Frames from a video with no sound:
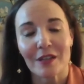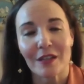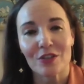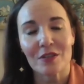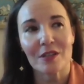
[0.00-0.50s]
And
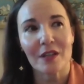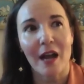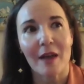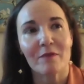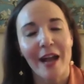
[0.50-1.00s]

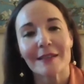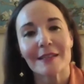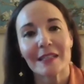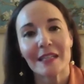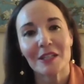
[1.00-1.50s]
I'm
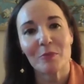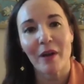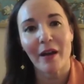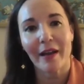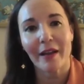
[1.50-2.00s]
fascinated
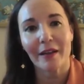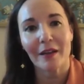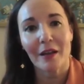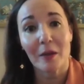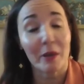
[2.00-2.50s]
by
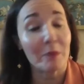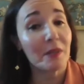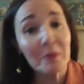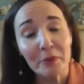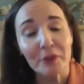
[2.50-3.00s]

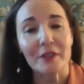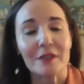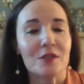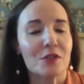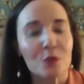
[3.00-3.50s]
people
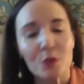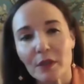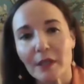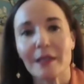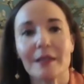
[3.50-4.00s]
and
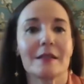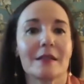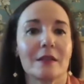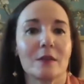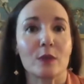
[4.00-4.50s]
stories
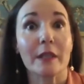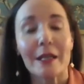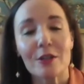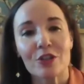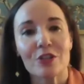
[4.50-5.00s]
and
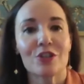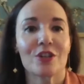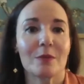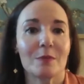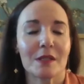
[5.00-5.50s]

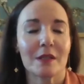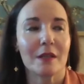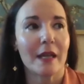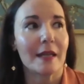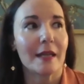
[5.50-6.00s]
relationships and